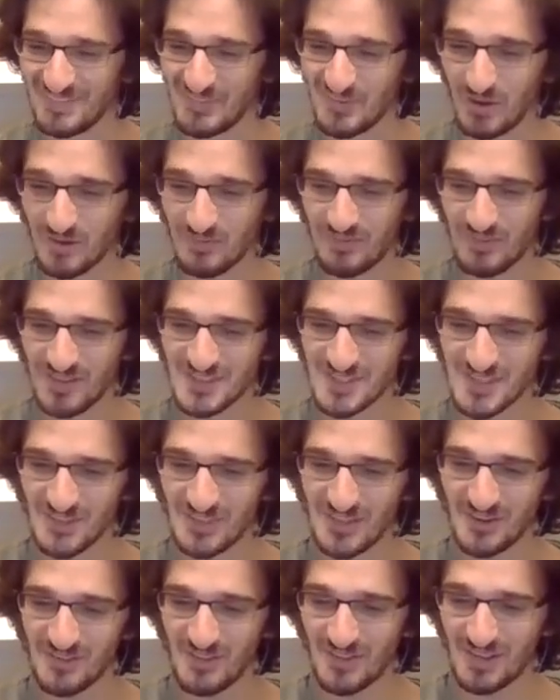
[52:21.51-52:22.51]
for our fans
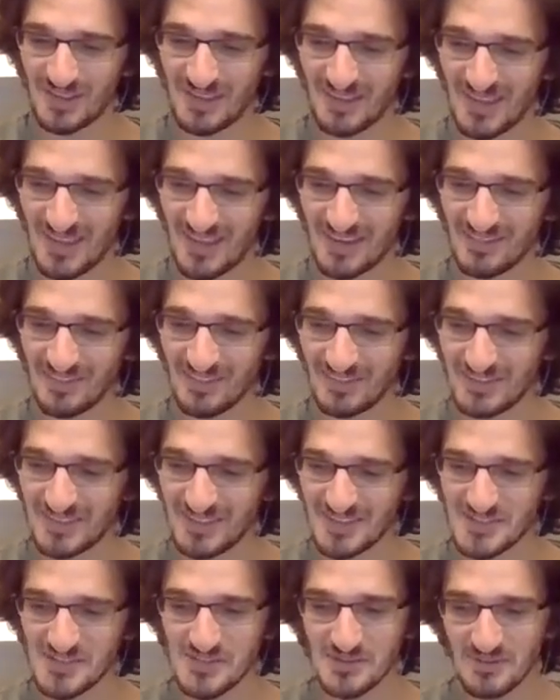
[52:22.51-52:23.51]
out there that can get it, the
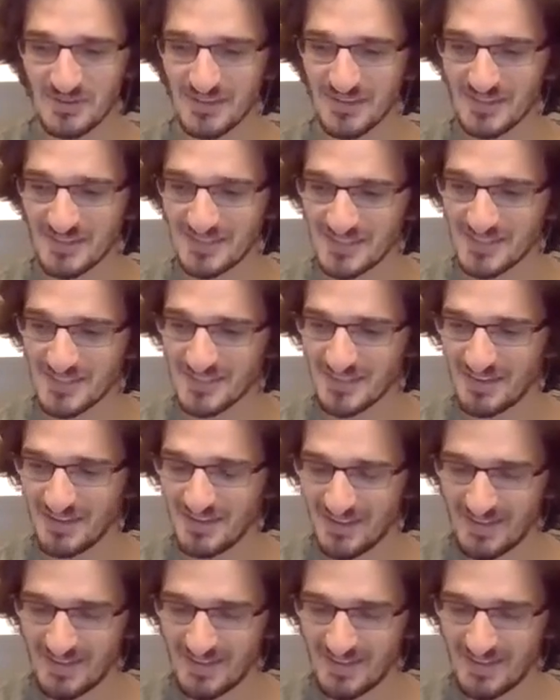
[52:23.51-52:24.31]
teaser is